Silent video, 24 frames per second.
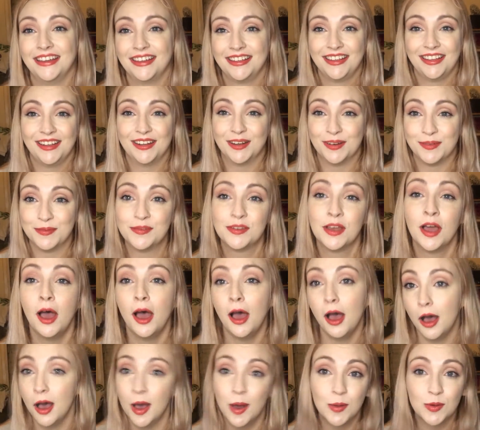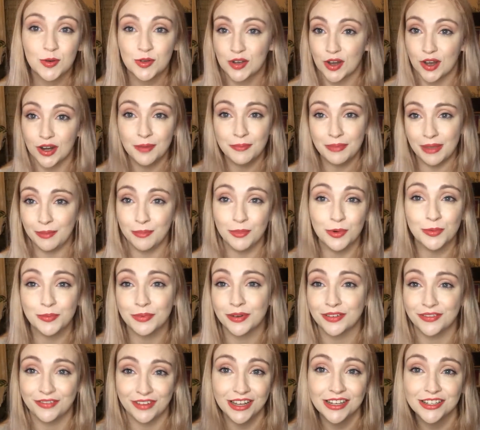You know, I'm trying to be more
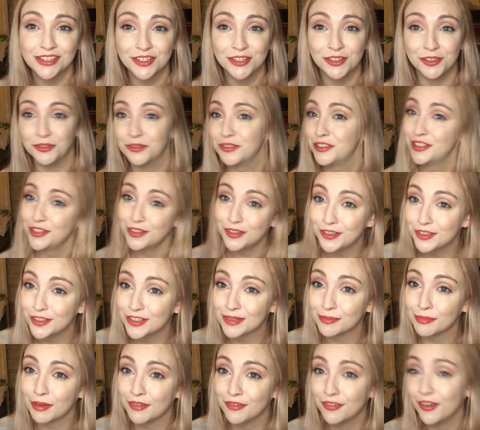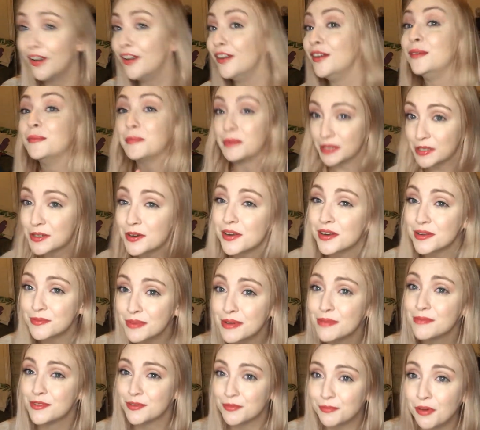professional. Still using my phone, but trying to
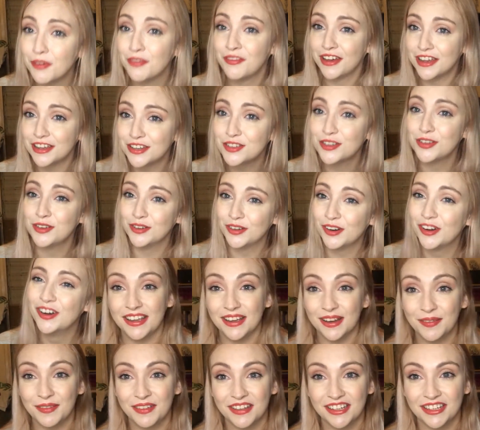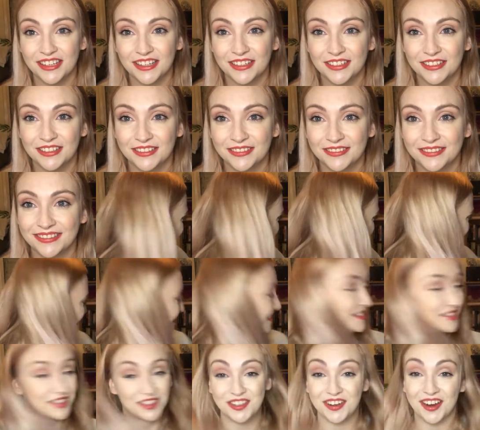be more professional. I'm gonna go
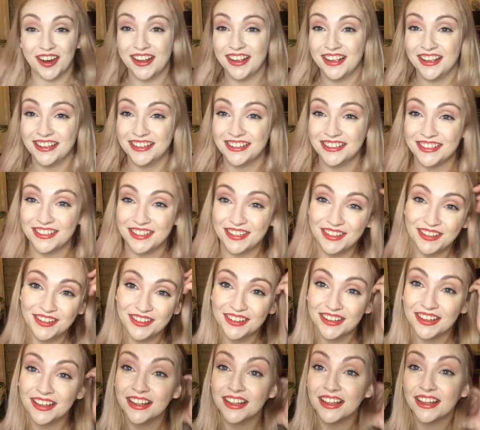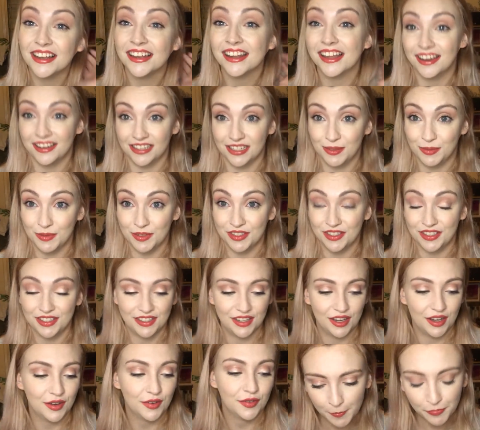straight into last month's
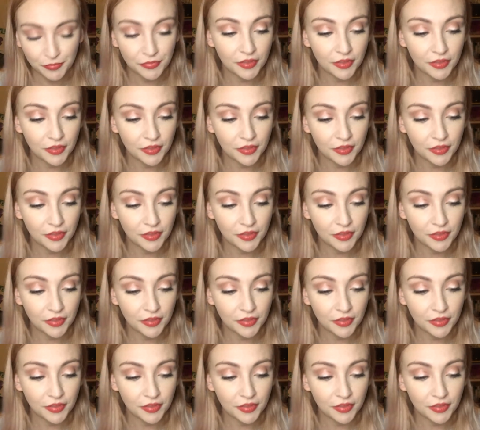stuff.